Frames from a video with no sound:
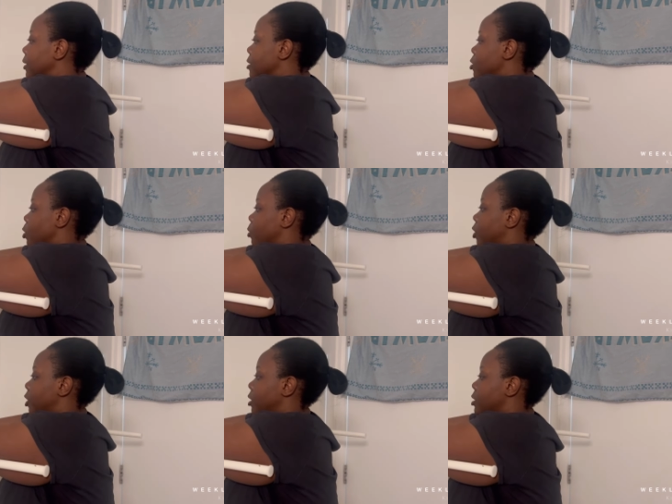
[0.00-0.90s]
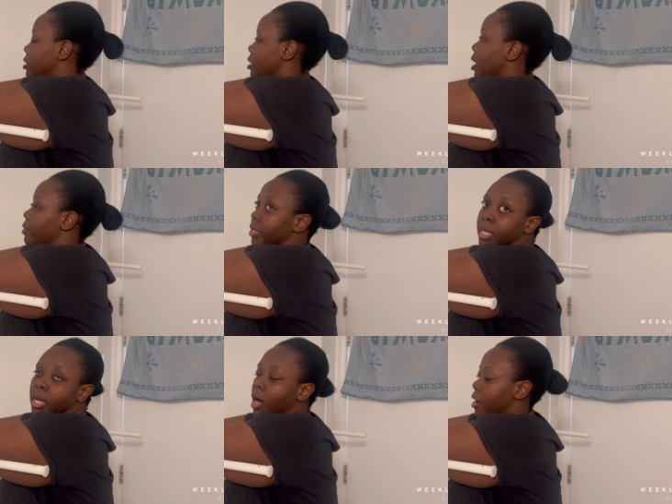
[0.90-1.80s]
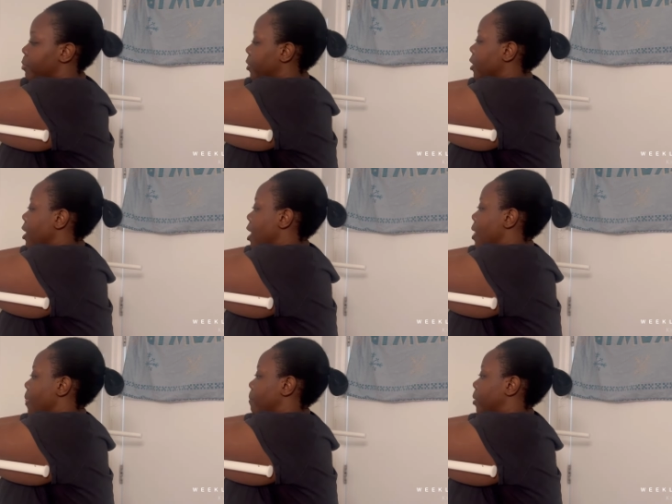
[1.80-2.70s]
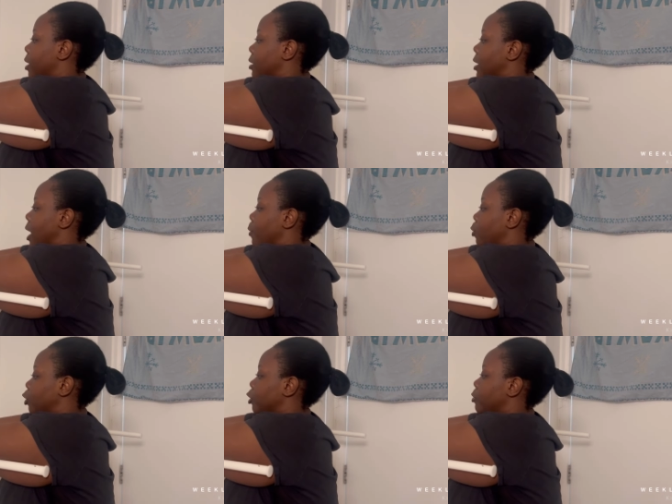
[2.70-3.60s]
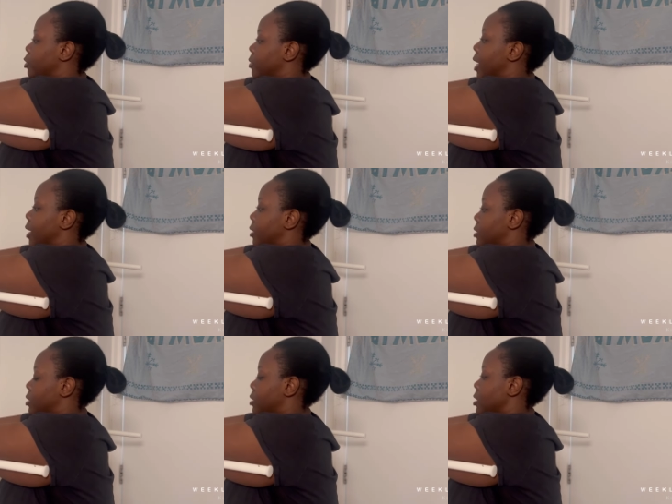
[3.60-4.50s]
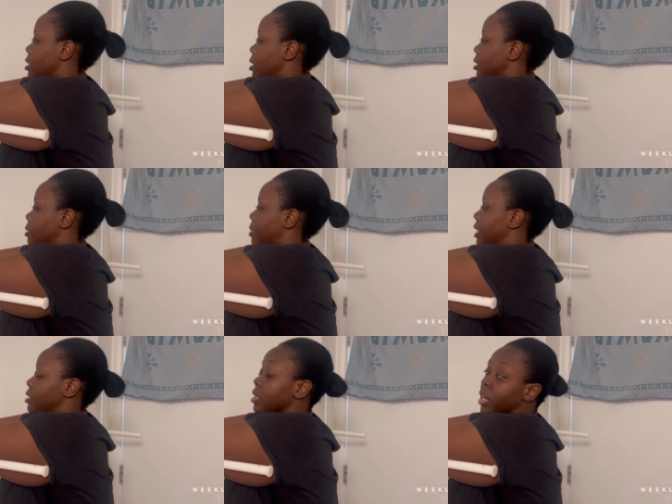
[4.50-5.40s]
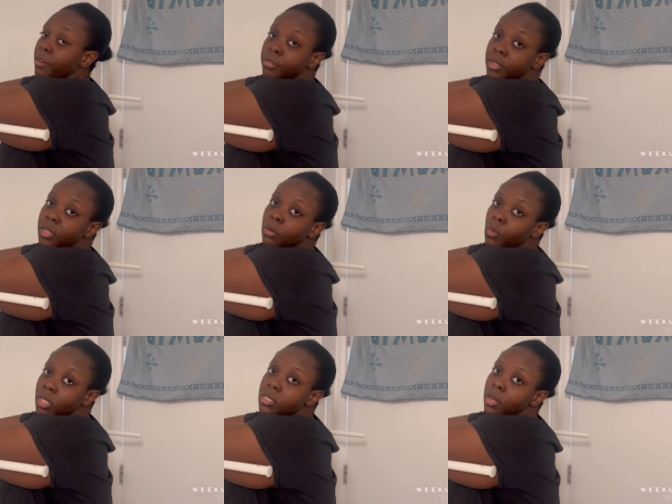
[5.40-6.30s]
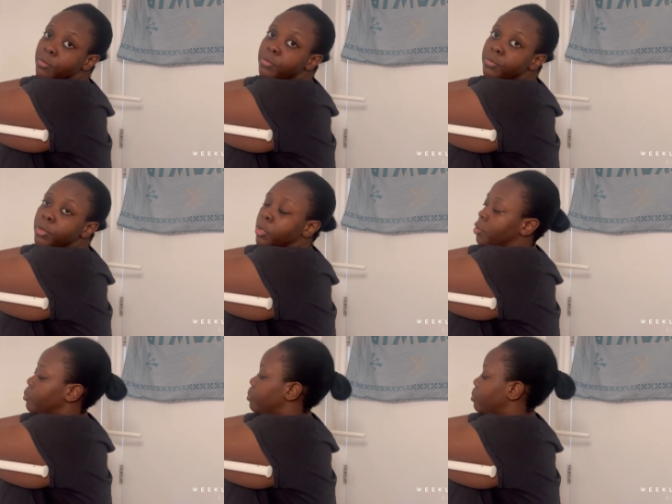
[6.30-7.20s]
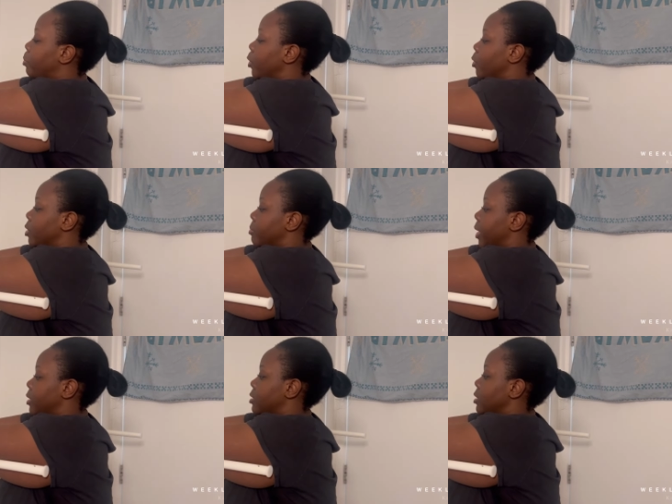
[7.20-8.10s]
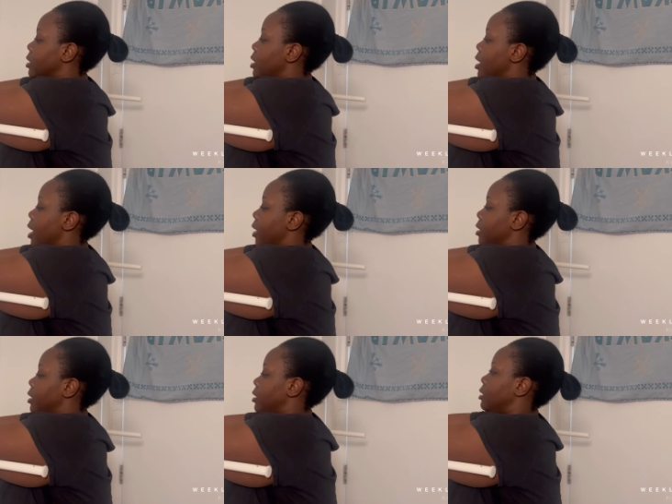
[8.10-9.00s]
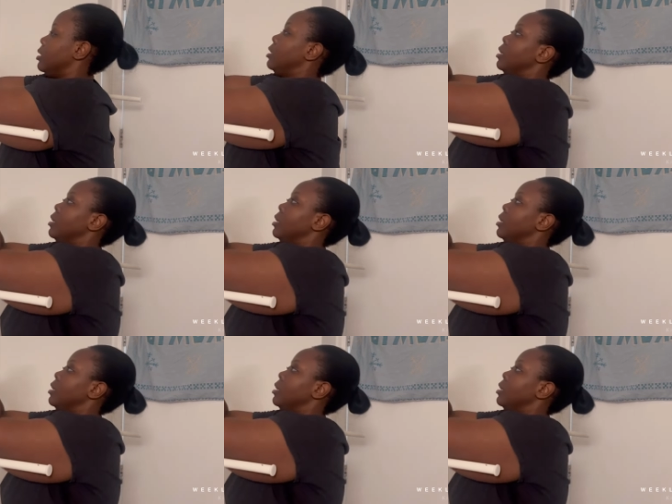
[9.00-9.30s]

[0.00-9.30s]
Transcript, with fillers: so she's currently up but I will show you guys the bedding and everything once I've you know put it on the bed and then